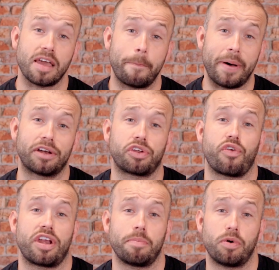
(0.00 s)
a bad
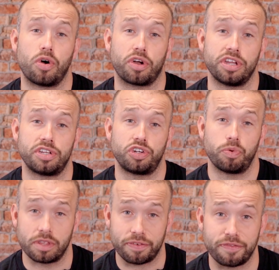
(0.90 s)
credit mortgage
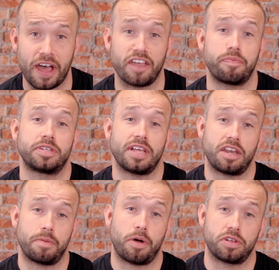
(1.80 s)
with a
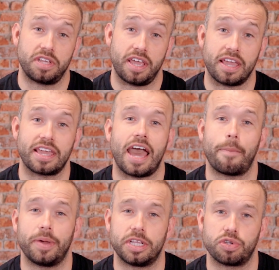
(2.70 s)
5% deposit
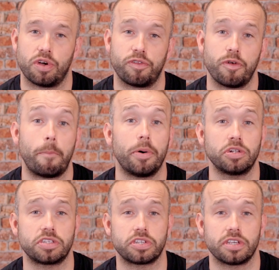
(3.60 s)
can be tough,
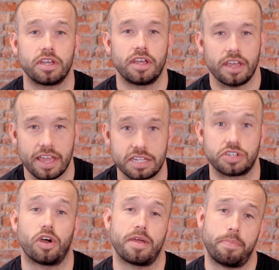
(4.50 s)
but it's
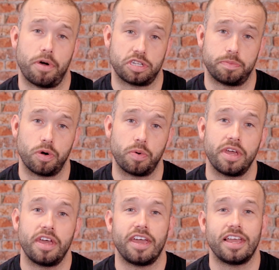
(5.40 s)
not impossible.
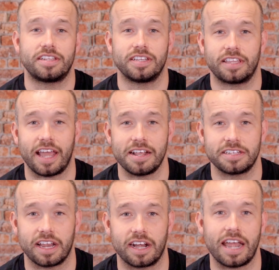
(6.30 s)
In
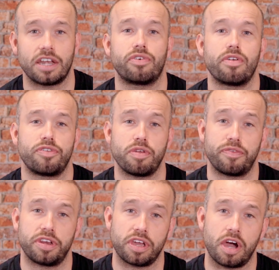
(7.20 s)
today's lender review
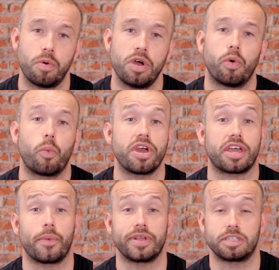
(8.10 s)
video, we're
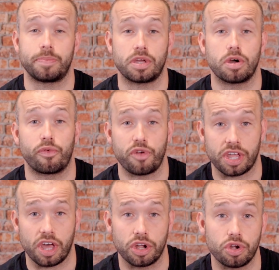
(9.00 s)
going to be
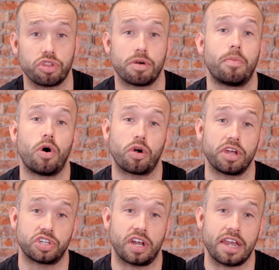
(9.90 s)
covering another
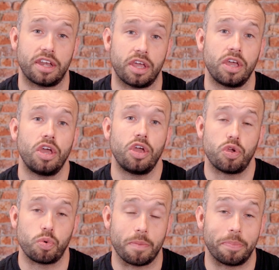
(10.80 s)
mortgage lender
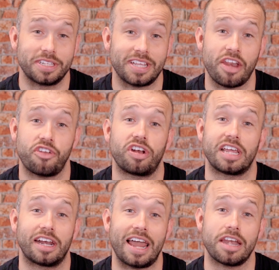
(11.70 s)
who can
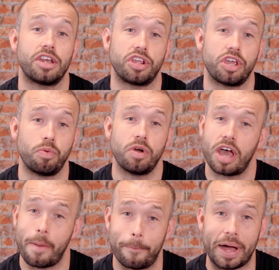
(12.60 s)
potentially lend you
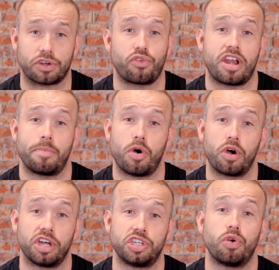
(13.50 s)
a bad credit
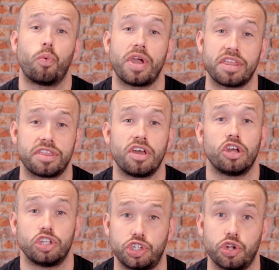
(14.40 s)
mortgage with
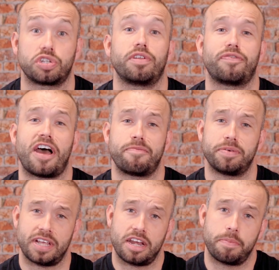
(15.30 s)
just a
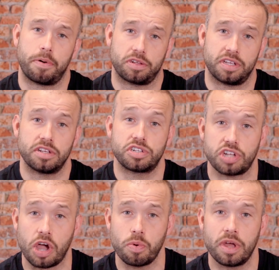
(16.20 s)
5% deposit.
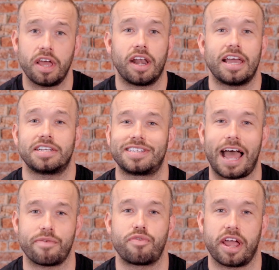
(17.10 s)
So let's
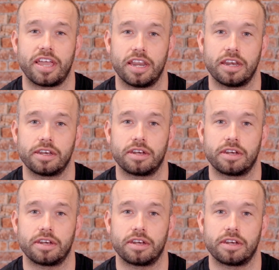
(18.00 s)
dive right in.